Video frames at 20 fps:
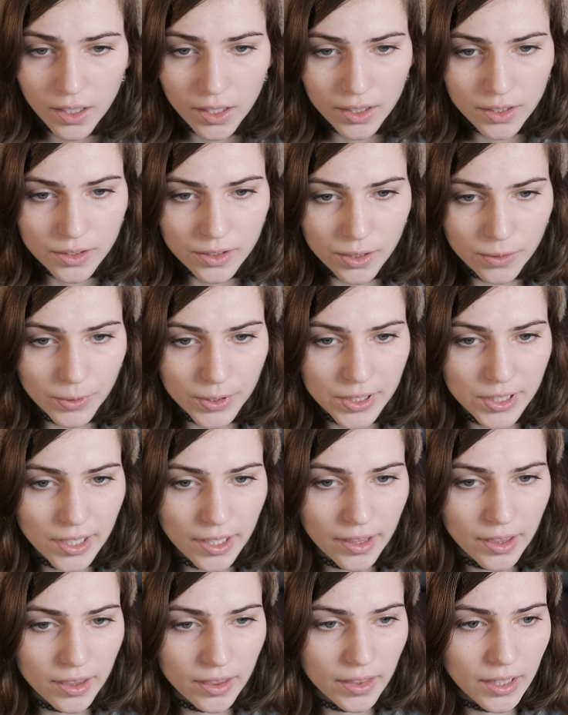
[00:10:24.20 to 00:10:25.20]
So if we see
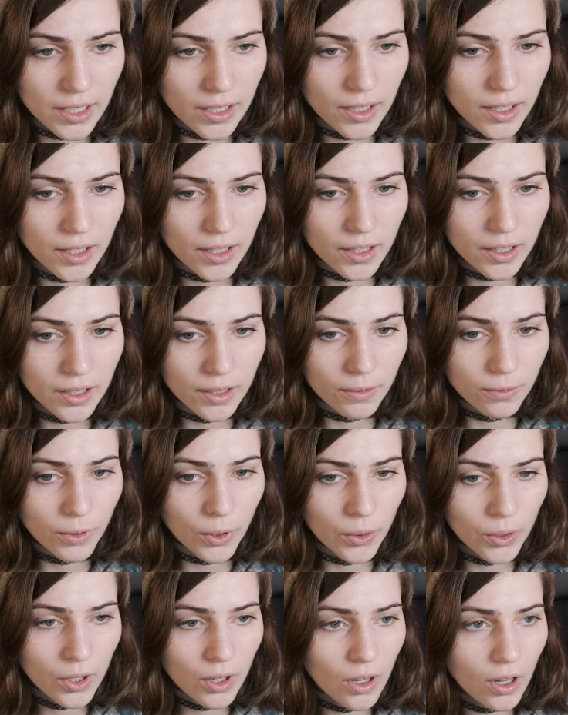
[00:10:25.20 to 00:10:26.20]
in the
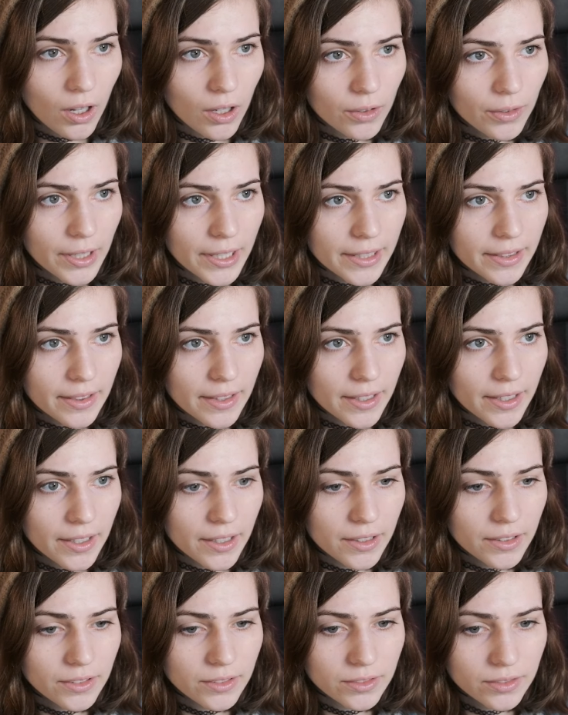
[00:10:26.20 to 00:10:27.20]
invoke call right there,